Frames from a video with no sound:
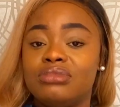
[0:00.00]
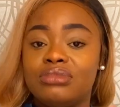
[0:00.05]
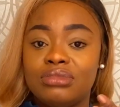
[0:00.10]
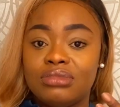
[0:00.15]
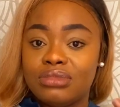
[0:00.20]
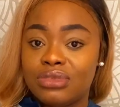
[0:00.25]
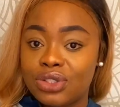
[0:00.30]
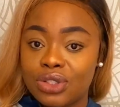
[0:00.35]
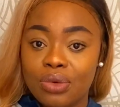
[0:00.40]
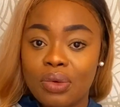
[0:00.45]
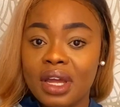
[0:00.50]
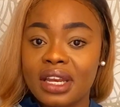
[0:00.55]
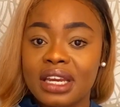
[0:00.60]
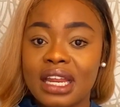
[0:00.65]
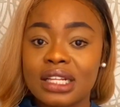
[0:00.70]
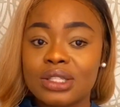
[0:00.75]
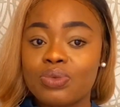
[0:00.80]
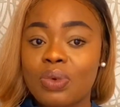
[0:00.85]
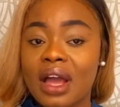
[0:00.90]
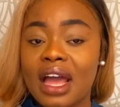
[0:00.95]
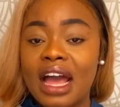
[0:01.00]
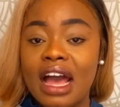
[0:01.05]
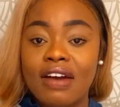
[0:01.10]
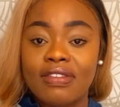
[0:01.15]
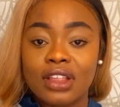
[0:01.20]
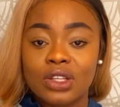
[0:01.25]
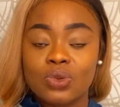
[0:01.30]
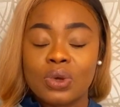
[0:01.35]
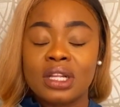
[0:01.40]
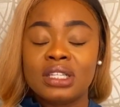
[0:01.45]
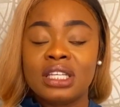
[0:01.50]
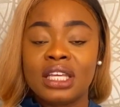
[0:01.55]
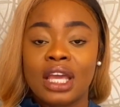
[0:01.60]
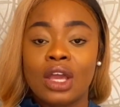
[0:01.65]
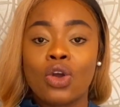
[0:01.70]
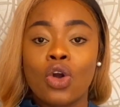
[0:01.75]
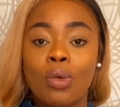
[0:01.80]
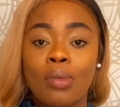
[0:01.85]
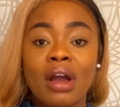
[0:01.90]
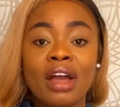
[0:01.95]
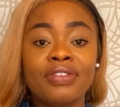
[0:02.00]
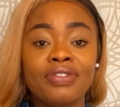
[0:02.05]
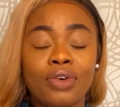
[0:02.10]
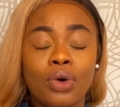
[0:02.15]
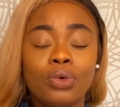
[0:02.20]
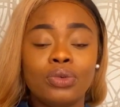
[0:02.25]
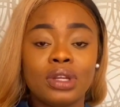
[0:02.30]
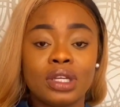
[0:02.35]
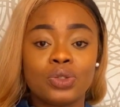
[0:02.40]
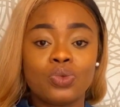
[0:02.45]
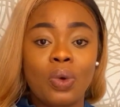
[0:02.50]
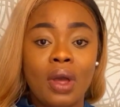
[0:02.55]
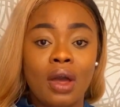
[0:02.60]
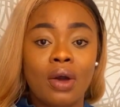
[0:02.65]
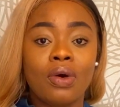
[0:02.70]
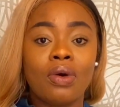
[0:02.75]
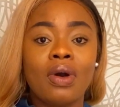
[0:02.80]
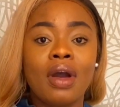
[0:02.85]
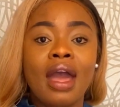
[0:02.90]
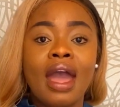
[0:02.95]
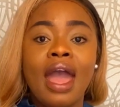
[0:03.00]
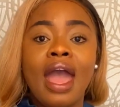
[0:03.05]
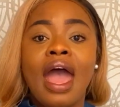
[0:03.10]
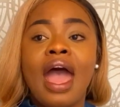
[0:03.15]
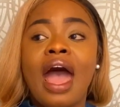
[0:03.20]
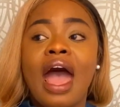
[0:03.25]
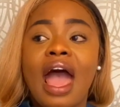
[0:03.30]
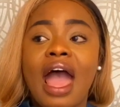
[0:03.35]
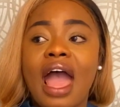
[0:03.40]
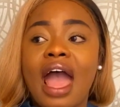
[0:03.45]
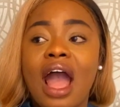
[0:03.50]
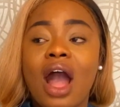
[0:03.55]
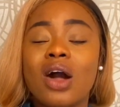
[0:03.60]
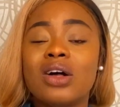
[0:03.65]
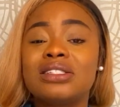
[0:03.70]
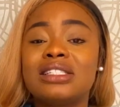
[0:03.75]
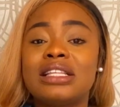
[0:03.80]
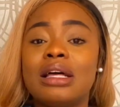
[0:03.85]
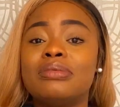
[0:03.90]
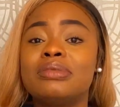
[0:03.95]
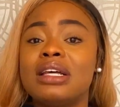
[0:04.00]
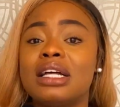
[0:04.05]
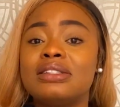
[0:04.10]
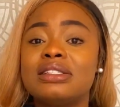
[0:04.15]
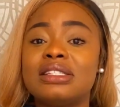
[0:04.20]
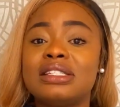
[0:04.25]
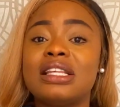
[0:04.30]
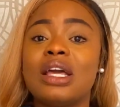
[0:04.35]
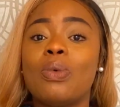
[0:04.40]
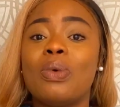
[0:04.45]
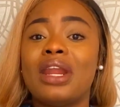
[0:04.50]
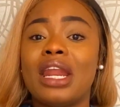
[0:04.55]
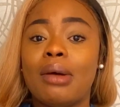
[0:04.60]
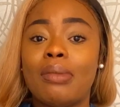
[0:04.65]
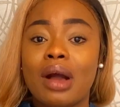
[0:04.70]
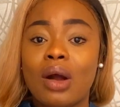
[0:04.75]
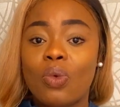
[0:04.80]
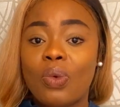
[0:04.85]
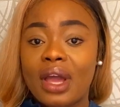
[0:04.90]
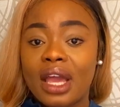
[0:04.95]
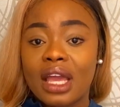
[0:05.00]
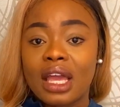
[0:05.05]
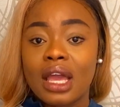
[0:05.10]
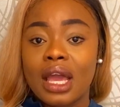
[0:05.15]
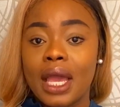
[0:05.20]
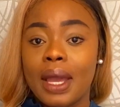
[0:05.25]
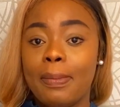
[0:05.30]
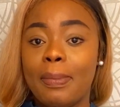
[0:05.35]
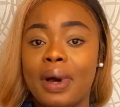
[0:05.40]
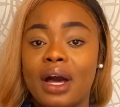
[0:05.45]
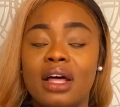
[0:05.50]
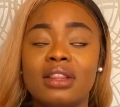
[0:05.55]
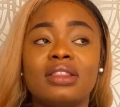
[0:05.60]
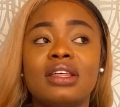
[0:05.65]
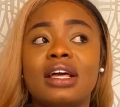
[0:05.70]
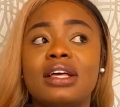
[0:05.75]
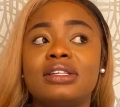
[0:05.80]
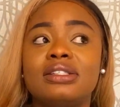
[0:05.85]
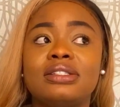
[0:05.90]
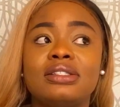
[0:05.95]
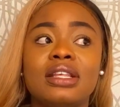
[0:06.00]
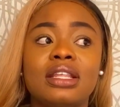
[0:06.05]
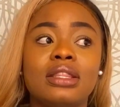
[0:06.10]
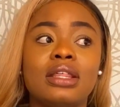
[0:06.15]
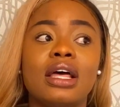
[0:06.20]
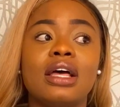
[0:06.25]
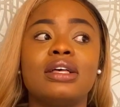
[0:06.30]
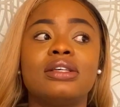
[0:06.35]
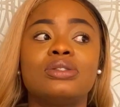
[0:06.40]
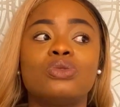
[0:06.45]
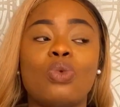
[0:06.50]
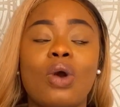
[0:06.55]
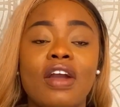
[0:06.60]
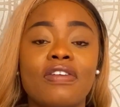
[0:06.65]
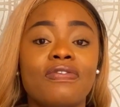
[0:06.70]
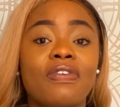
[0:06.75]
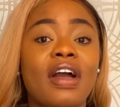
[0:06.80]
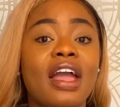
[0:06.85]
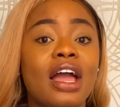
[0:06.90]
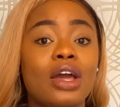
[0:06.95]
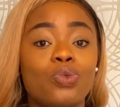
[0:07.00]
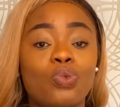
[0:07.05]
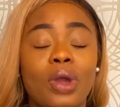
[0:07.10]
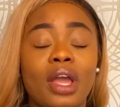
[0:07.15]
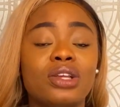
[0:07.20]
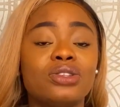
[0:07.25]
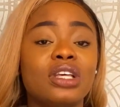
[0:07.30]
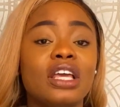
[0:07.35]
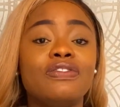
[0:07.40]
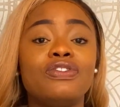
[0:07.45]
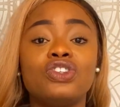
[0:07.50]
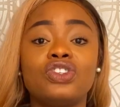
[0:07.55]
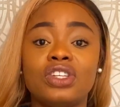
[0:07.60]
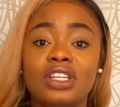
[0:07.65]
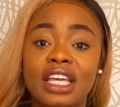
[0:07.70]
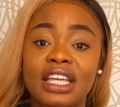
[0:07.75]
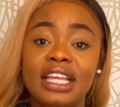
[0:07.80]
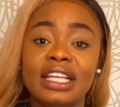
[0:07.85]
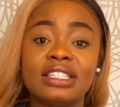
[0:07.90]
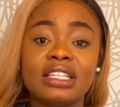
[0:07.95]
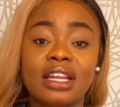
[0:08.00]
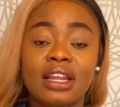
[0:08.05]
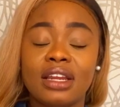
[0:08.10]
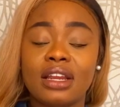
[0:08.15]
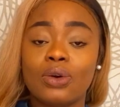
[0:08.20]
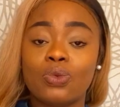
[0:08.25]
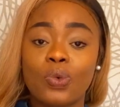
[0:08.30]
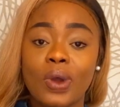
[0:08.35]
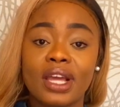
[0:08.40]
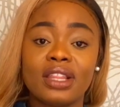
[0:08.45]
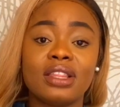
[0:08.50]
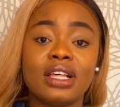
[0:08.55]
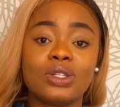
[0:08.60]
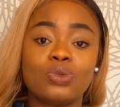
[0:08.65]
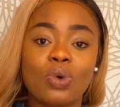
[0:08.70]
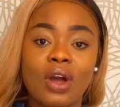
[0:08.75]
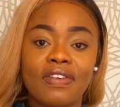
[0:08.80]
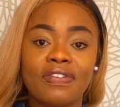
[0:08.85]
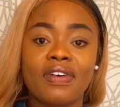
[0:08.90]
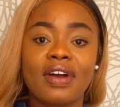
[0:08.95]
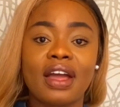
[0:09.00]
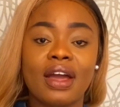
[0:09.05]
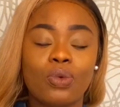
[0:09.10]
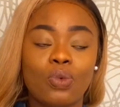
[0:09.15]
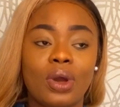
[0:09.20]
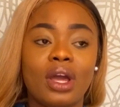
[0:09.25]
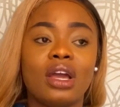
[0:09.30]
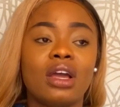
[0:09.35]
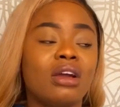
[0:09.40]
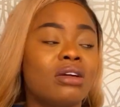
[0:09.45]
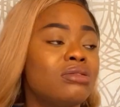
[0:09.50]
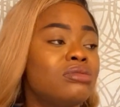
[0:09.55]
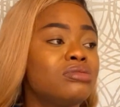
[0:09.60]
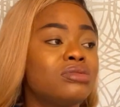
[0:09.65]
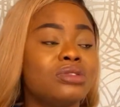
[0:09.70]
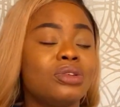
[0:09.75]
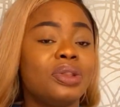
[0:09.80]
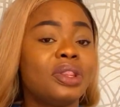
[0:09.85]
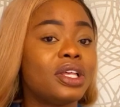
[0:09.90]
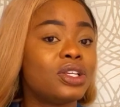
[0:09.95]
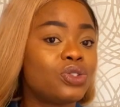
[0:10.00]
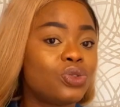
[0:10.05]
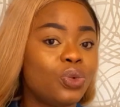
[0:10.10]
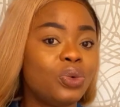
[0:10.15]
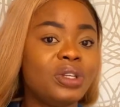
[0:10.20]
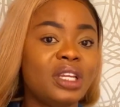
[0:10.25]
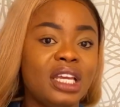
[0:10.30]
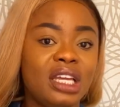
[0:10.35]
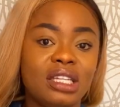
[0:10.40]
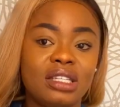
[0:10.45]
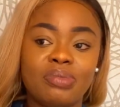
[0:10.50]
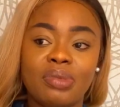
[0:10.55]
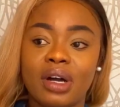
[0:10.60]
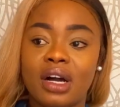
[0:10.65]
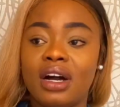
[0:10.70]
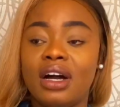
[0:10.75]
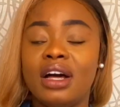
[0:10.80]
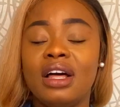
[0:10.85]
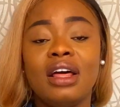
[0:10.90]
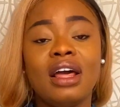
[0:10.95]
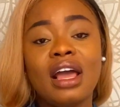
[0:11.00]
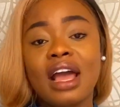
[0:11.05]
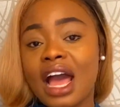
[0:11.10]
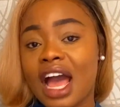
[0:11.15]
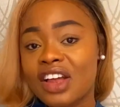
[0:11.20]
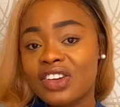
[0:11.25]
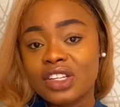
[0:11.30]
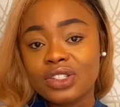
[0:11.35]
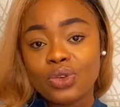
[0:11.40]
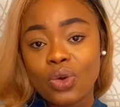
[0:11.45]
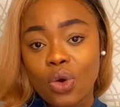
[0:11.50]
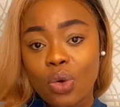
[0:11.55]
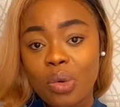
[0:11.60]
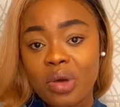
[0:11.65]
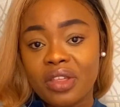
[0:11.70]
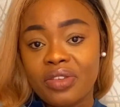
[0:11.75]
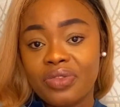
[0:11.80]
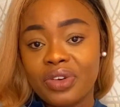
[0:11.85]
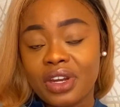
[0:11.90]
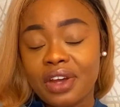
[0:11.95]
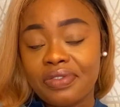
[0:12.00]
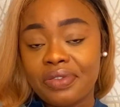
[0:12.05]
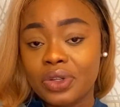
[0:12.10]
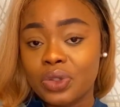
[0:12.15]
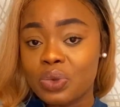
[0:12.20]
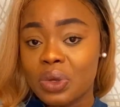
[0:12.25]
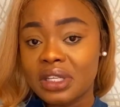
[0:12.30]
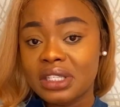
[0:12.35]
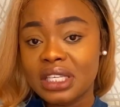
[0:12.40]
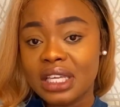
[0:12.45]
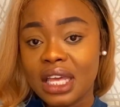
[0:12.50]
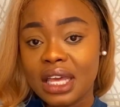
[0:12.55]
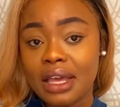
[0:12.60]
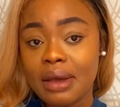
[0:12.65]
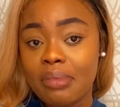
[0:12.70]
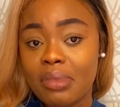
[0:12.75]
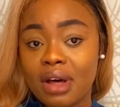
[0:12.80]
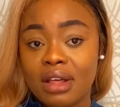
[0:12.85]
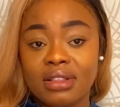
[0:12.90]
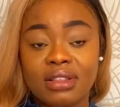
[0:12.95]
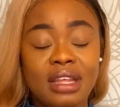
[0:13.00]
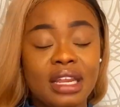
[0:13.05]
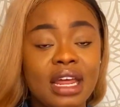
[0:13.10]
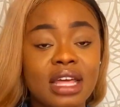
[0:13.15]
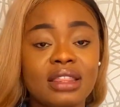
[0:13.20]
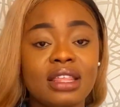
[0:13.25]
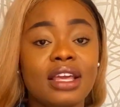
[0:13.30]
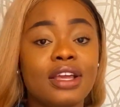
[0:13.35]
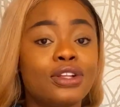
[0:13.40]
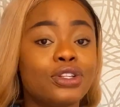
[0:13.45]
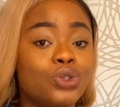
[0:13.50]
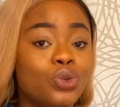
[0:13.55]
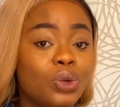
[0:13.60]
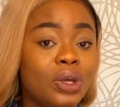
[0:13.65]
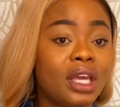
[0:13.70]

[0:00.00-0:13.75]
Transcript: So that's why I have the 20 gig on my phone as well. I was tempted to say when I'm at work, but there's Wi-Fi at work. So if you should need internet at work, there's Wi-Fi at work. So there's no need, but I just go with a Vodafone 20 gig a month, and I think it's okay.